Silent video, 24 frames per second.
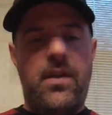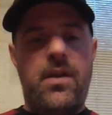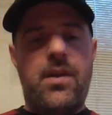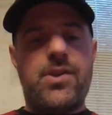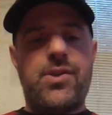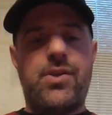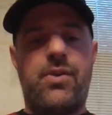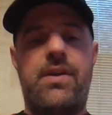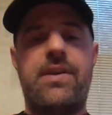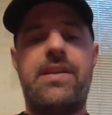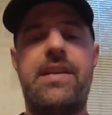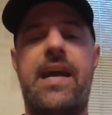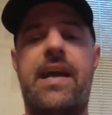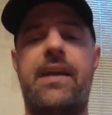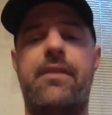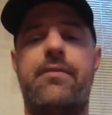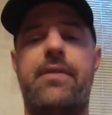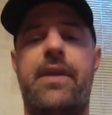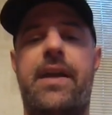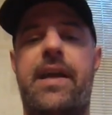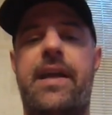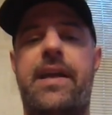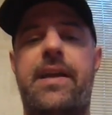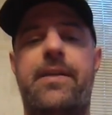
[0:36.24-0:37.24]
So a Ned
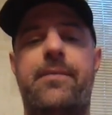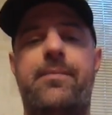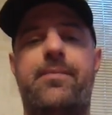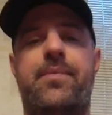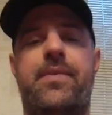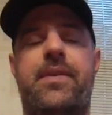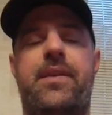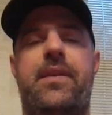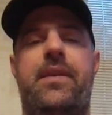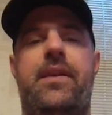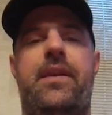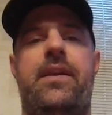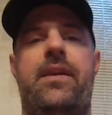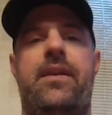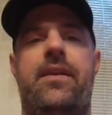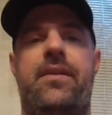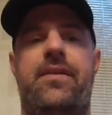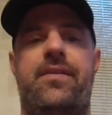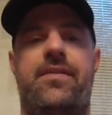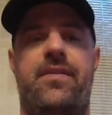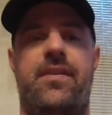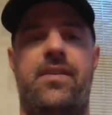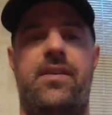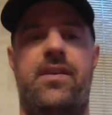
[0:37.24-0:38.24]
rig
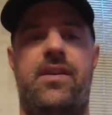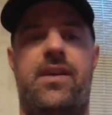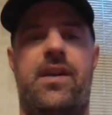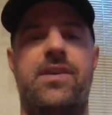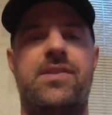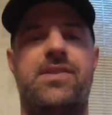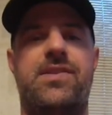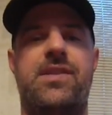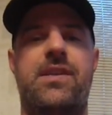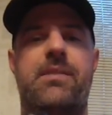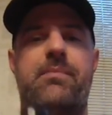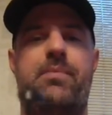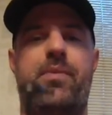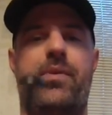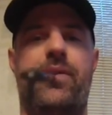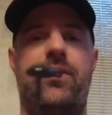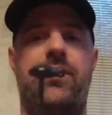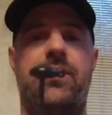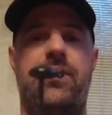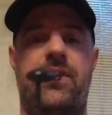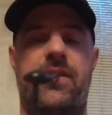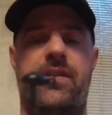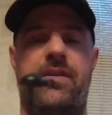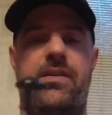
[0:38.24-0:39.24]
is a
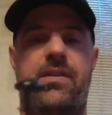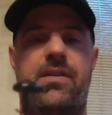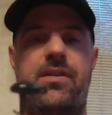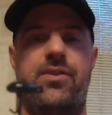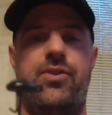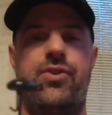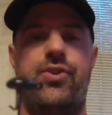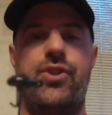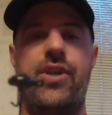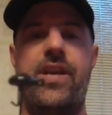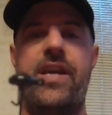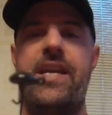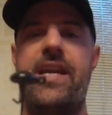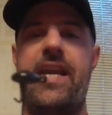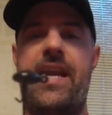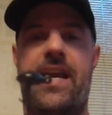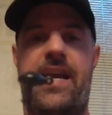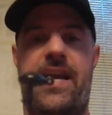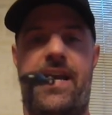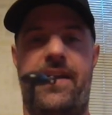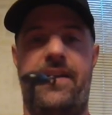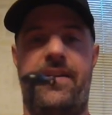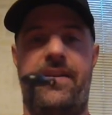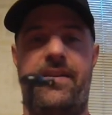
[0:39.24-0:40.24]
simple jig
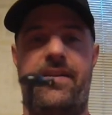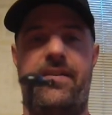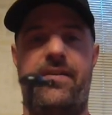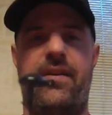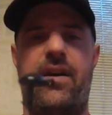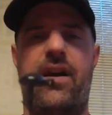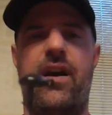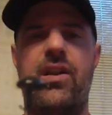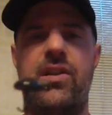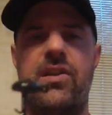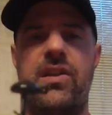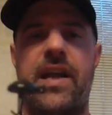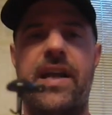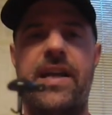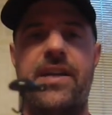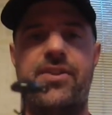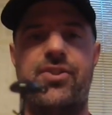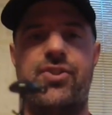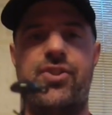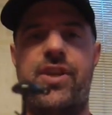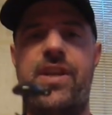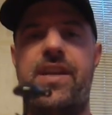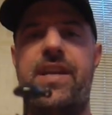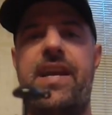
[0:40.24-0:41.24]
head, a light
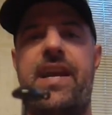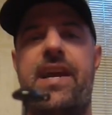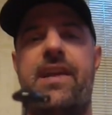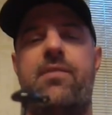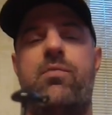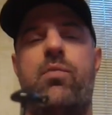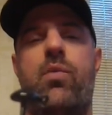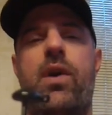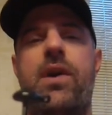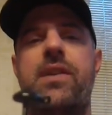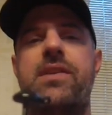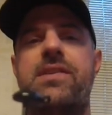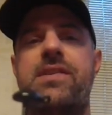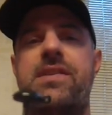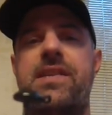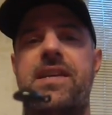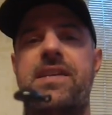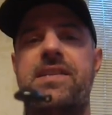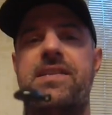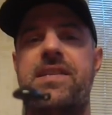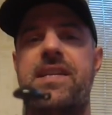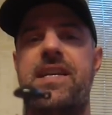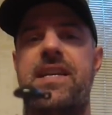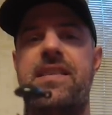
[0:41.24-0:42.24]
jig head,
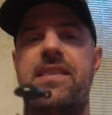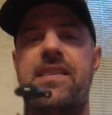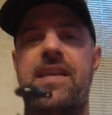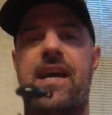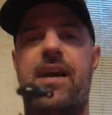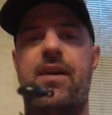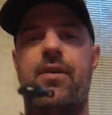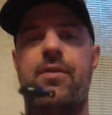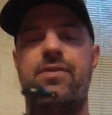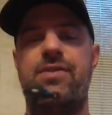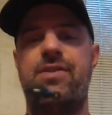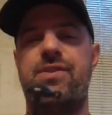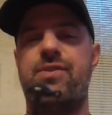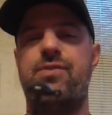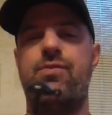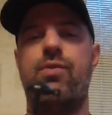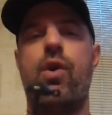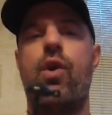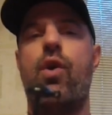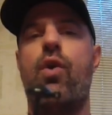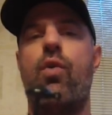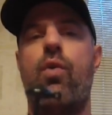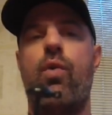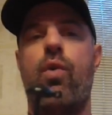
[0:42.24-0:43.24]
1/16 ounce to
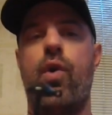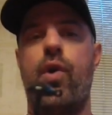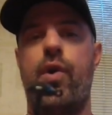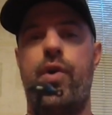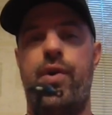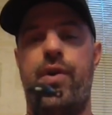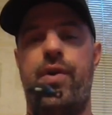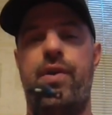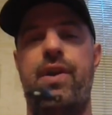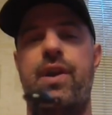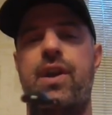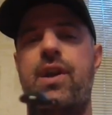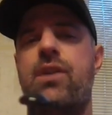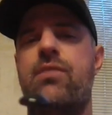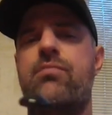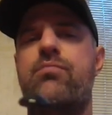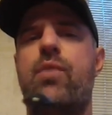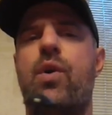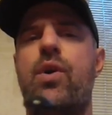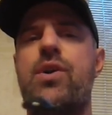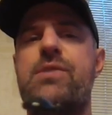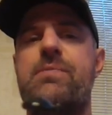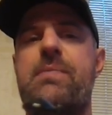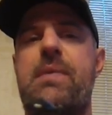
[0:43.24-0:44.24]
a quarter.
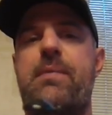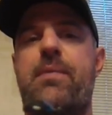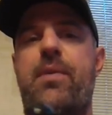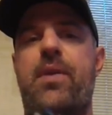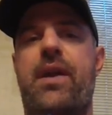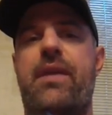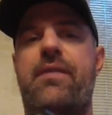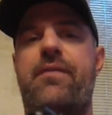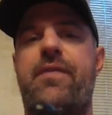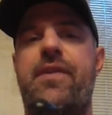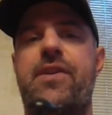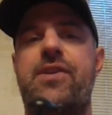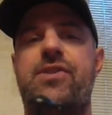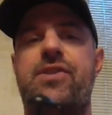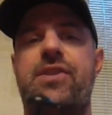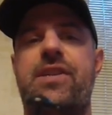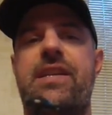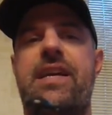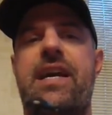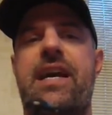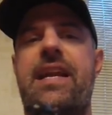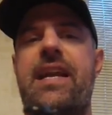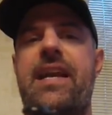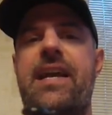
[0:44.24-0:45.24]
Most people that fish the
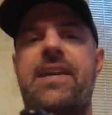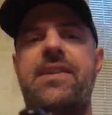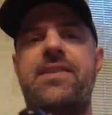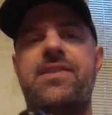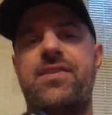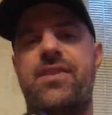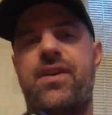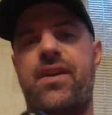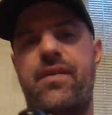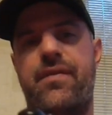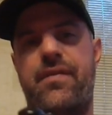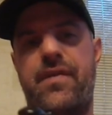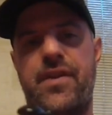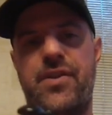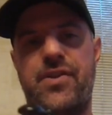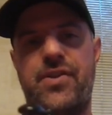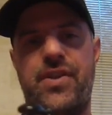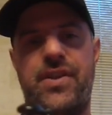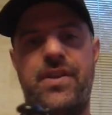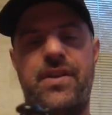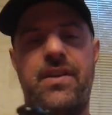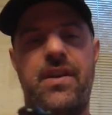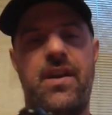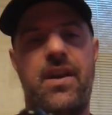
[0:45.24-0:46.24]
Ned heads are
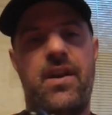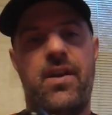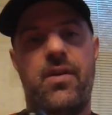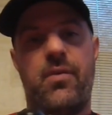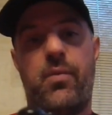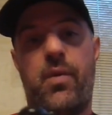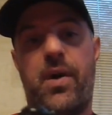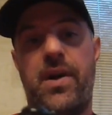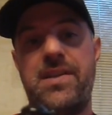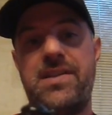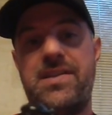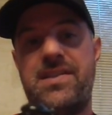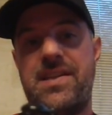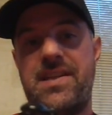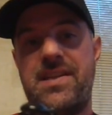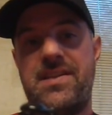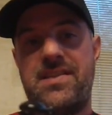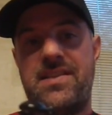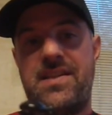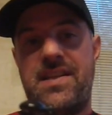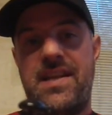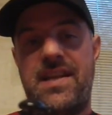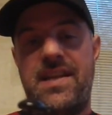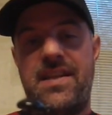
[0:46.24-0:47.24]
fishing
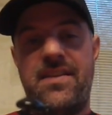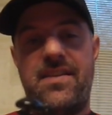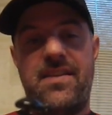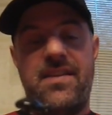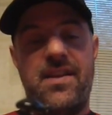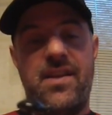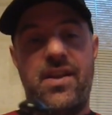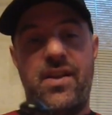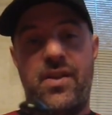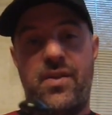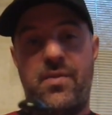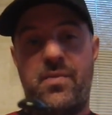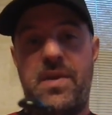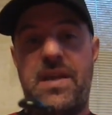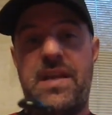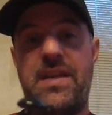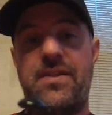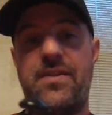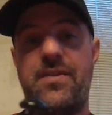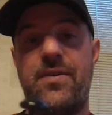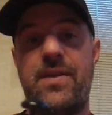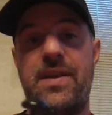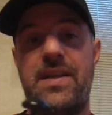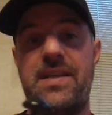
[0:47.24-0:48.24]
1/16,
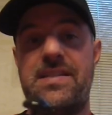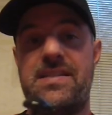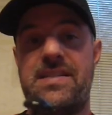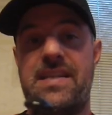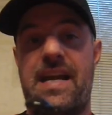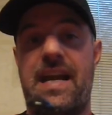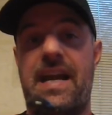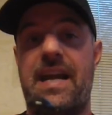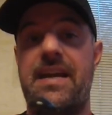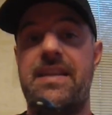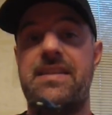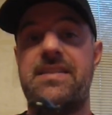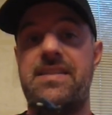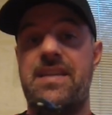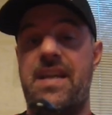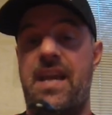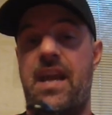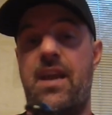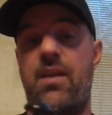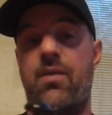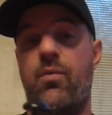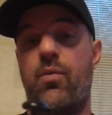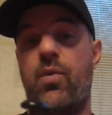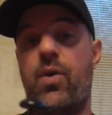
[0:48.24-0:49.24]
3/32,
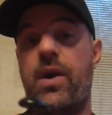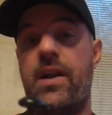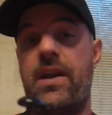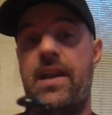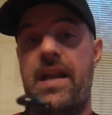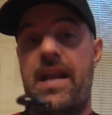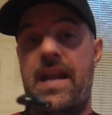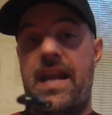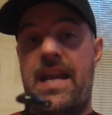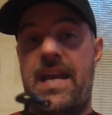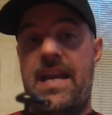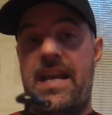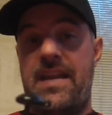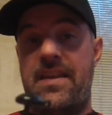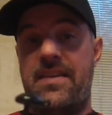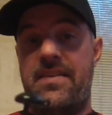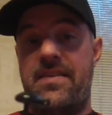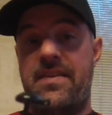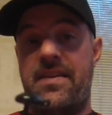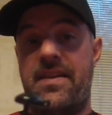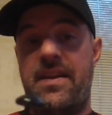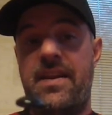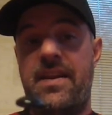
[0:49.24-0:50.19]
and 1/8.